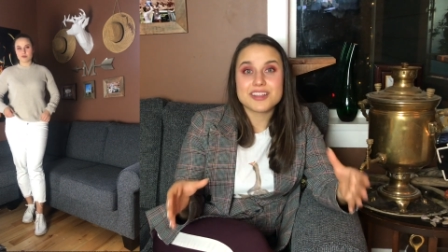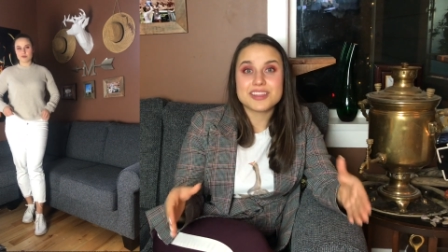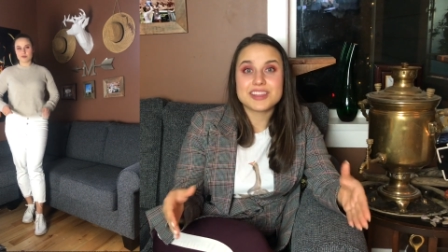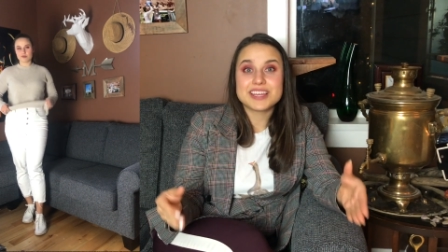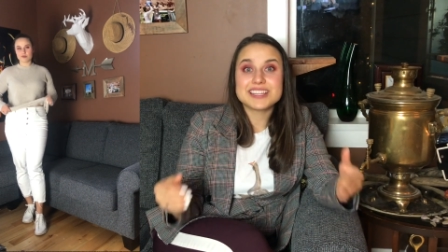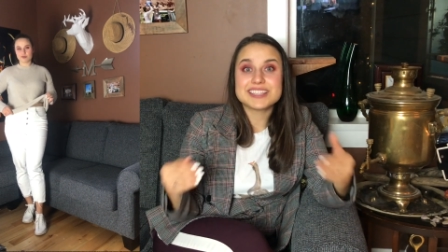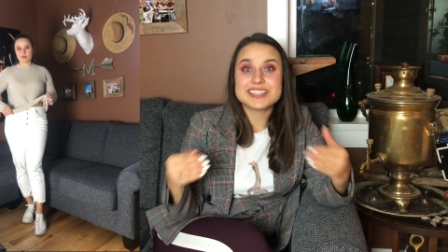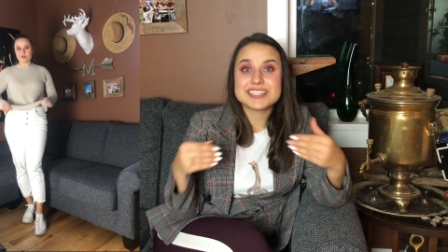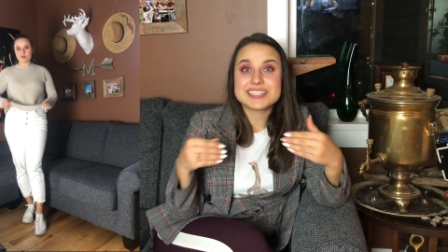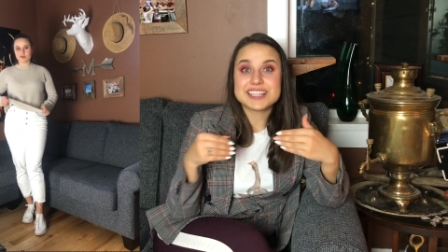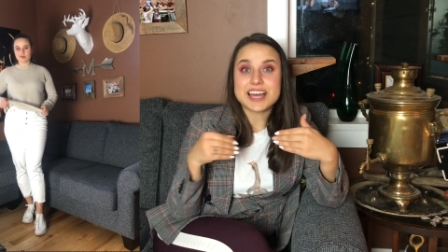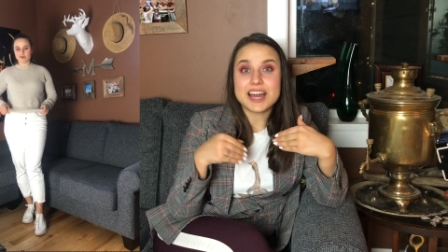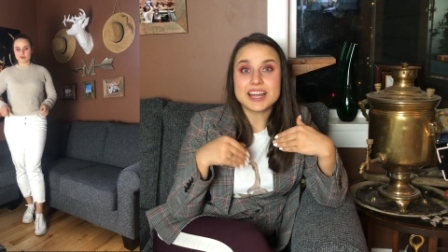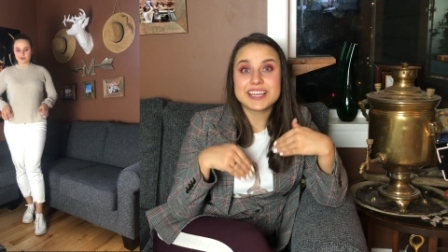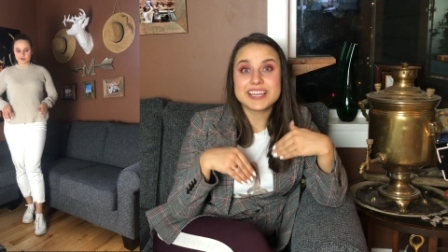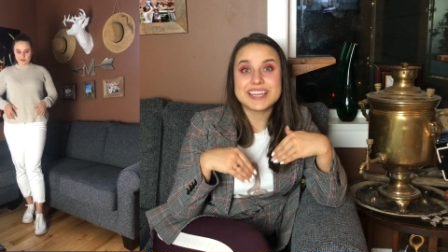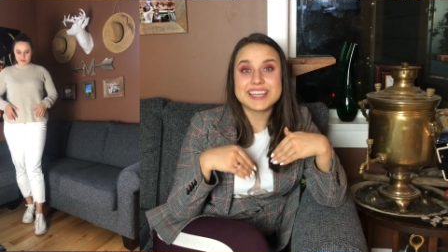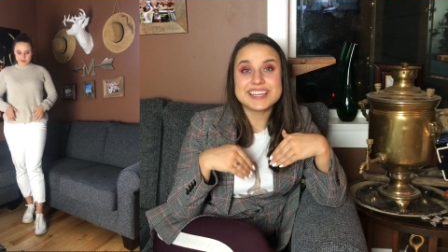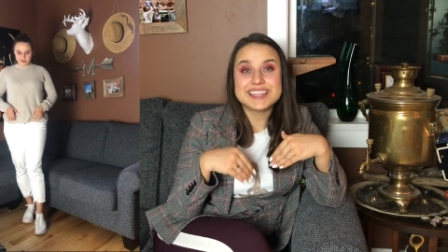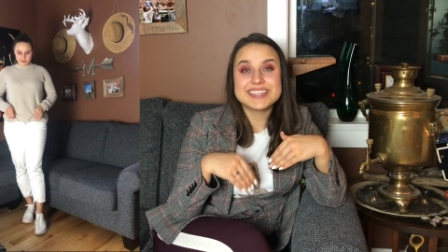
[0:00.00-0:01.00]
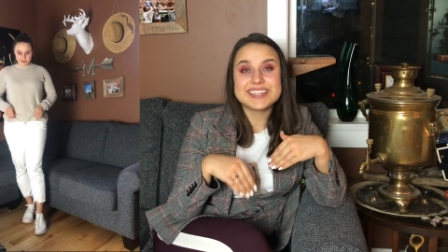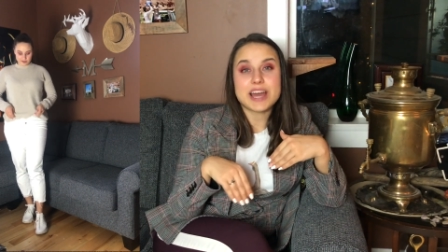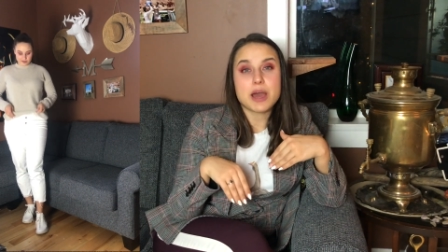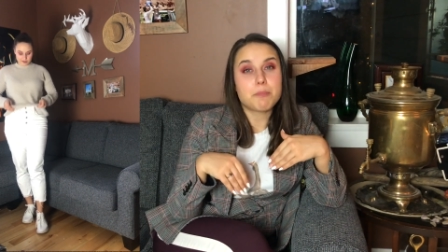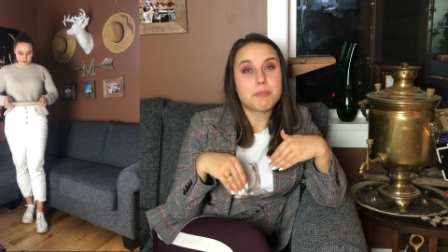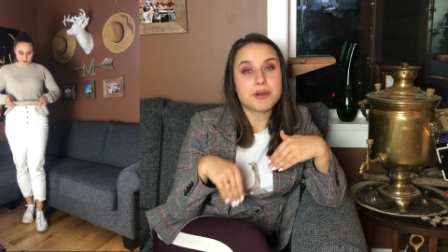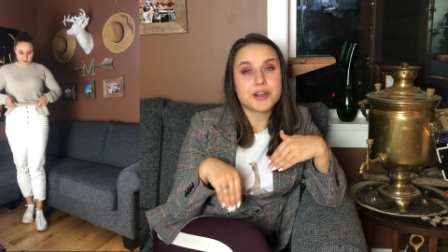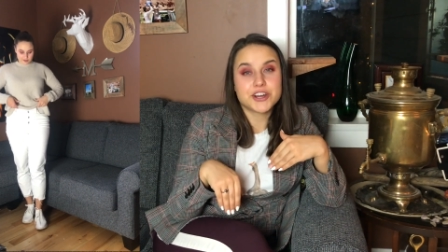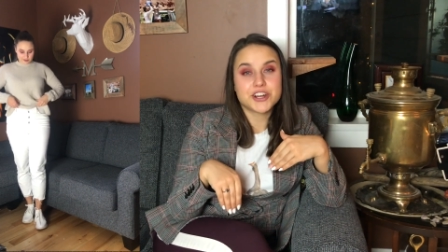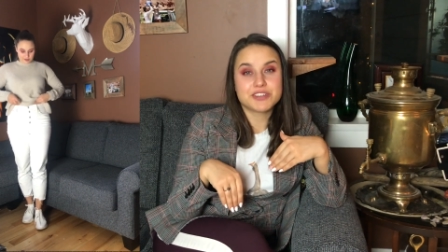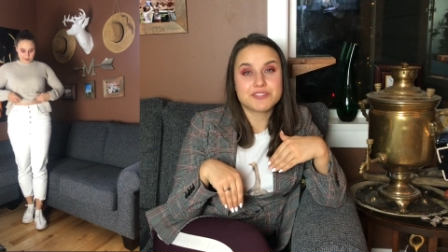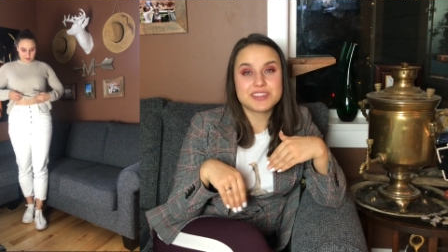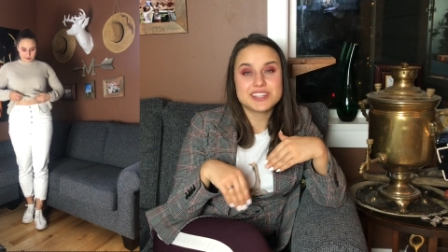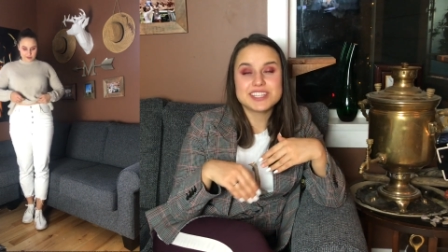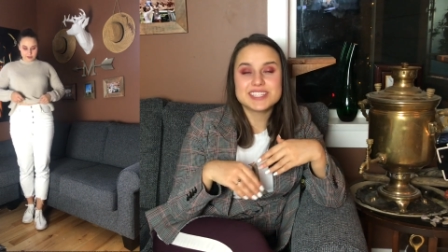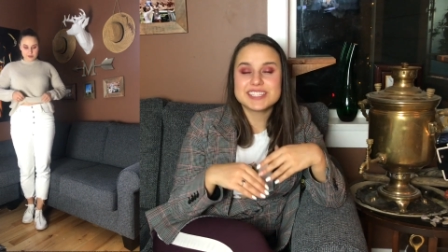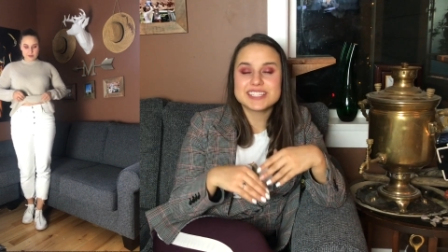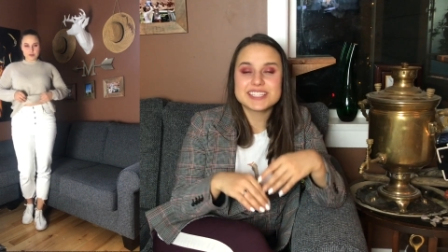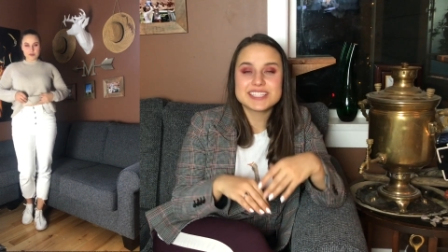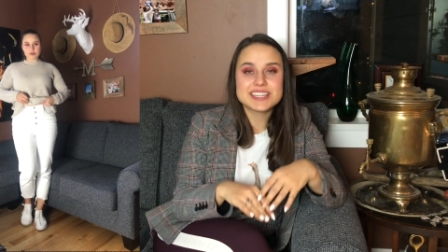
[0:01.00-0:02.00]
then tuck in a part of it.
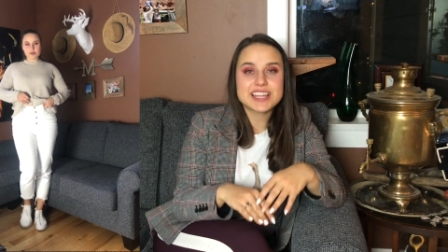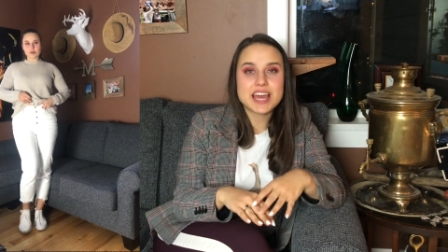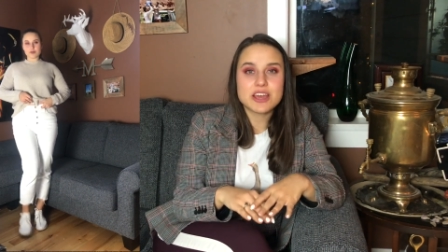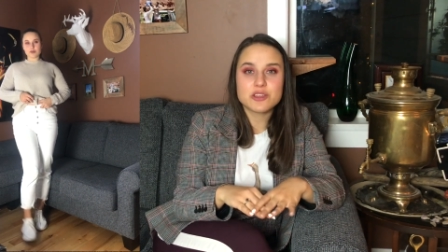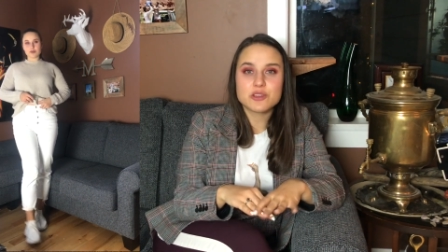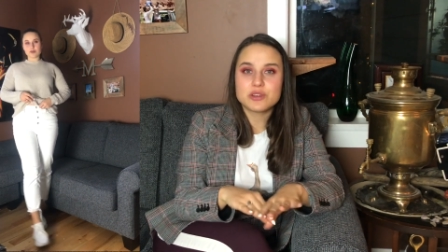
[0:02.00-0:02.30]
It doesn't have,